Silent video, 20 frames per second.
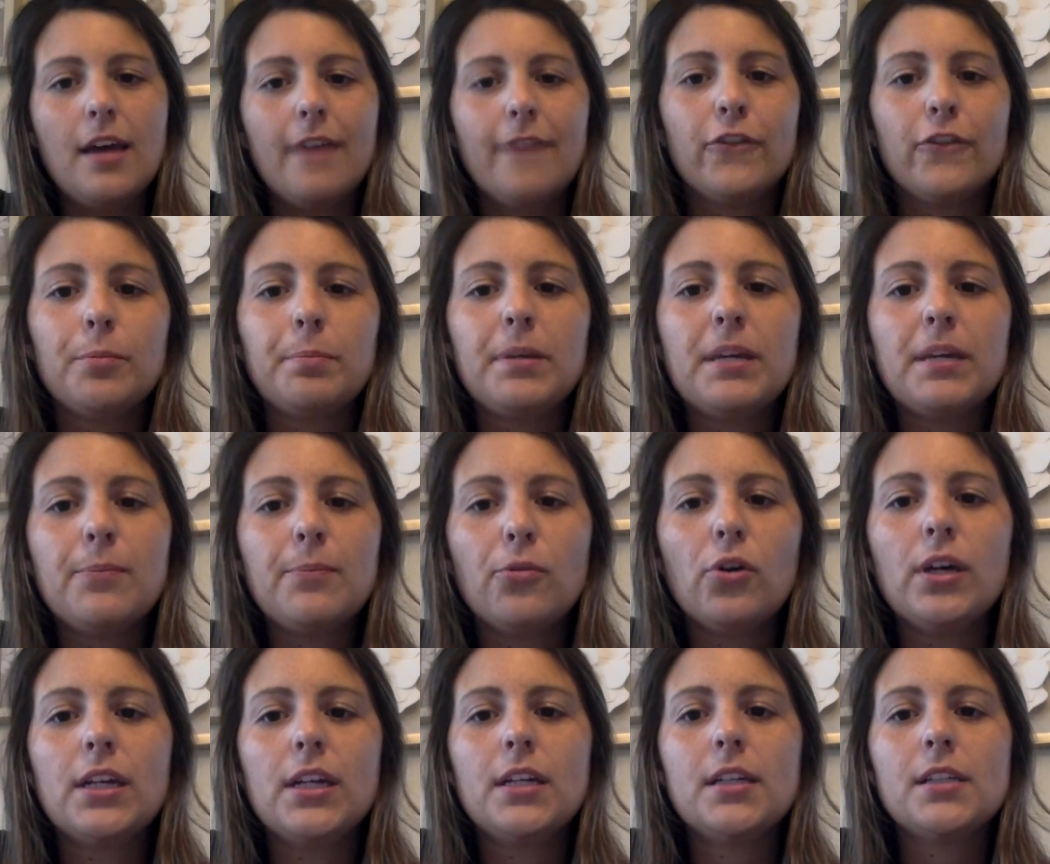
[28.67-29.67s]
for people
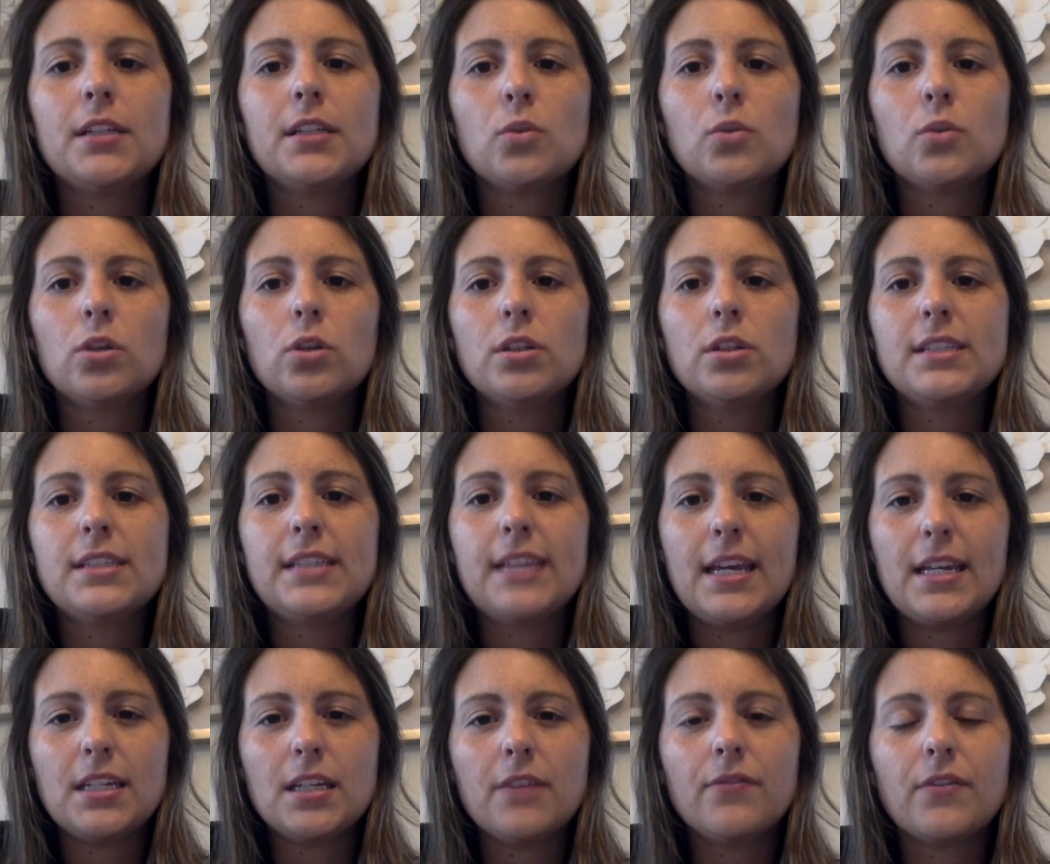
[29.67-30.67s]
in a disordered
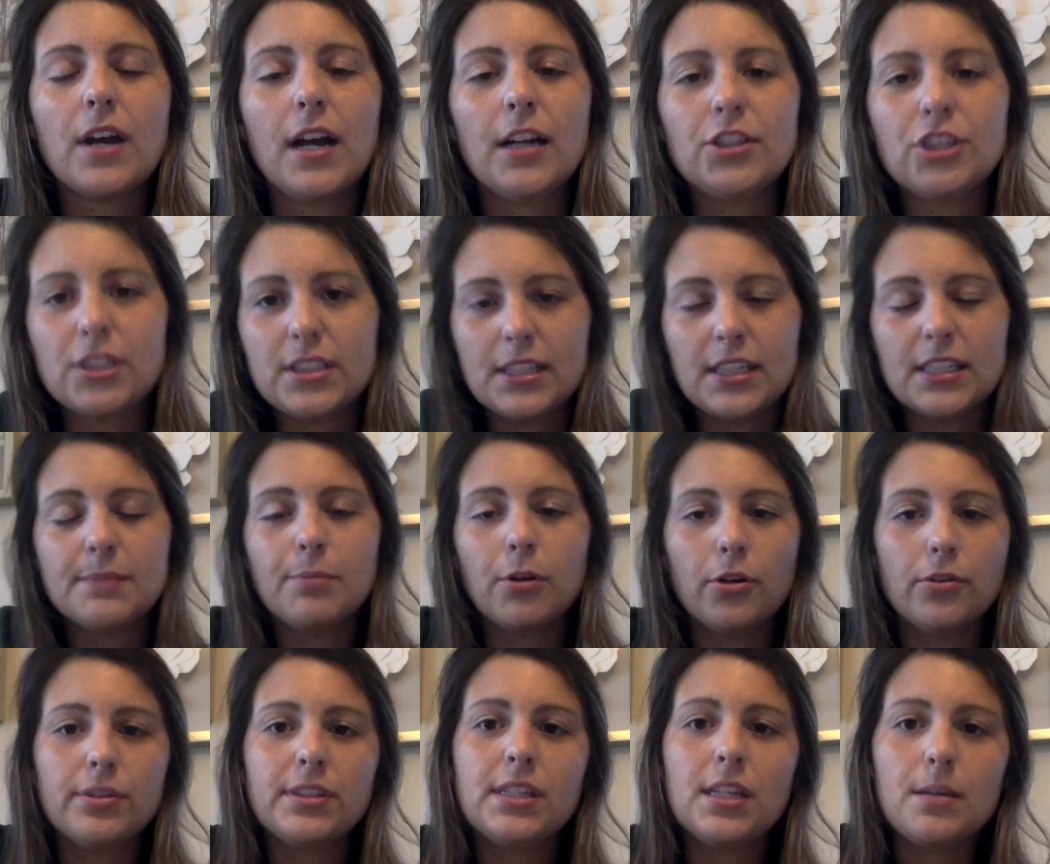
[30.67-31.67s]
state of consciousness
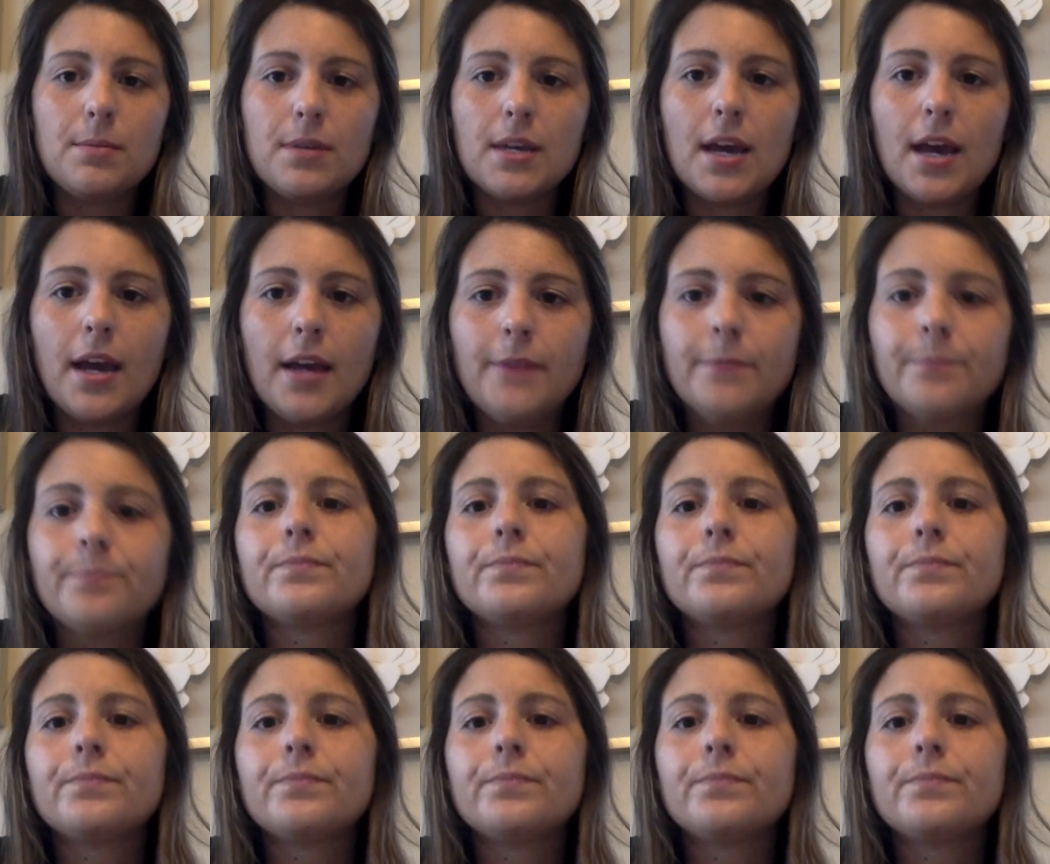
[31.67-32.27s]
post-TBI?